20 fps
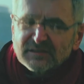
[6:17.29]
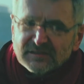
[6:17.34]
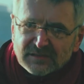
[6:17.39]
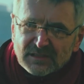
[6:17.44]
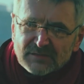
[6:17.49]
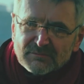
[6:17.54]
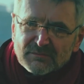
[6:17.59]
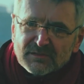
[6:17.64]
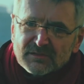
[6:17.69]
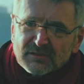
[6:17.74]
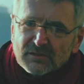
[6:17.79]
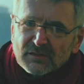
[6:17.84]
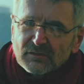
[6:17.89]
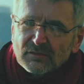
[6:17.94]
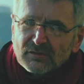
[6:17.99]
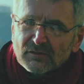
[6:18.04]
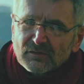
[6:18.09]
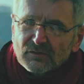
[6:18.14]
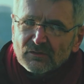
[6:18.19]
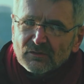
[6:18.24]
It seems
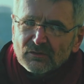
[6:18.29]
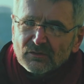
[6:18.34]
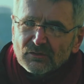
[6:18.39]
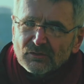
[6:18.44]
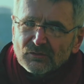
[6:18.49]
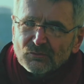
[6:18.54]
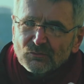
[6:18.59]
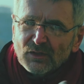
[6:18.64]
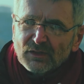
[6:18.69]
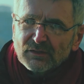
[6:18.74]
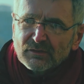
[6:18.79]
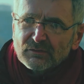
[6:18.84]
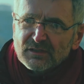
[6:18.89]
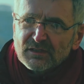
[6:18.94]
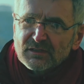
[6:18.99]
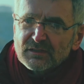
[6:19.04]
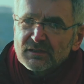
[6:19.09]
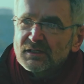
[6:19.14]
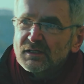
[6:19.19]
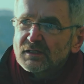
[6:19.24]
that when
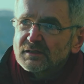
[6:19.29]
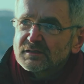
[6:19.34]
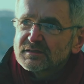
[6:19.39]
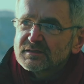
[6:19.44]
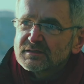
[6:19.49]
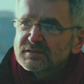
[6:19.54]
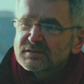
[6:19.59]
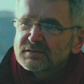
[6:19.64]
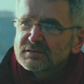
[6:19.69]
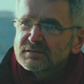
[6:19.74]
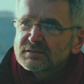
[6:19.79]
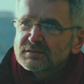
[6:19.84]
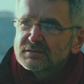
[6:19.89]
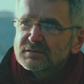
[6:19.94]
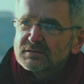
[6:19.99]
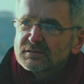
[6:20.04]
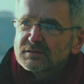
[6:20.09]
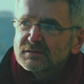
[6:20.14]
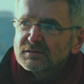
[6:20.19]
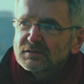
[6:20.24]
you did this,
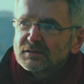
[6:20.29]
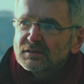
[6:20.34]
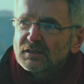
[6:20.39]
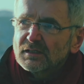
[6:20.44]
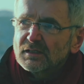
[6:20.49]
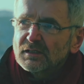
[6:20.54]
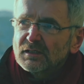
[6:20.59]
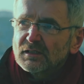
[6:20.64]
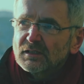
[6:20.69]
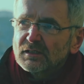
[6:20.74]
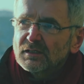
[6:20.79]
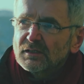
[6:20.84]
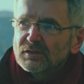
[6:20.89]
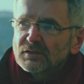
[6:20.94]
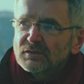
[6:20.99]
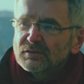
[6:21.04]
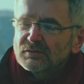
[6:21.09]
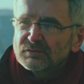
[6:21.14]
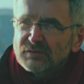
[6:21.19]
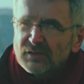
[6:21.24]

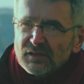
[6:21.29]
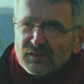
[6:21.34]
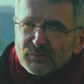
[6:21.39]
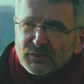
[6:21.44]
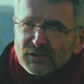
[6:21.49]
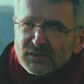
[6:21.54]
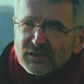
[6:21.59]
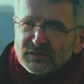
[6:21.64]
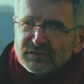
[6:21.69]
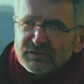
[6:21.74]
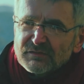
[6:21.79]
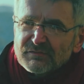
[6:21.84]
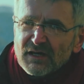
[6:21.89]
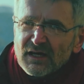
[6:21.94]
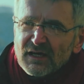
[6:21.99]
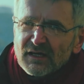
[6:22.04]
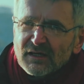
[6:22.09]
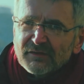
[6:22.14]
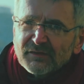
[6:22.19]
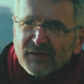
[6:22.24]
you did it because
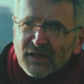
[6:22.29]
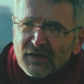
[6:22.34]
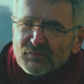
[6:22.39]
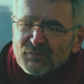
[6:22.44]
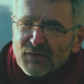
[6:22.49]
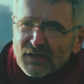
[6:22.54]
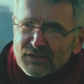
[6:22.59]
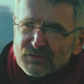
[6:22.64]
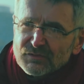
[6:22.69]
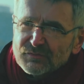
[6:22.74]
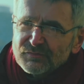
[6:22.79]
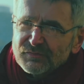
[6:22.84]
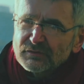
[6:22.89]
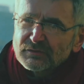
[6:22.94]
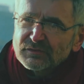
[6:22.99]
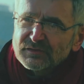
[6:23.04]
of that, and that made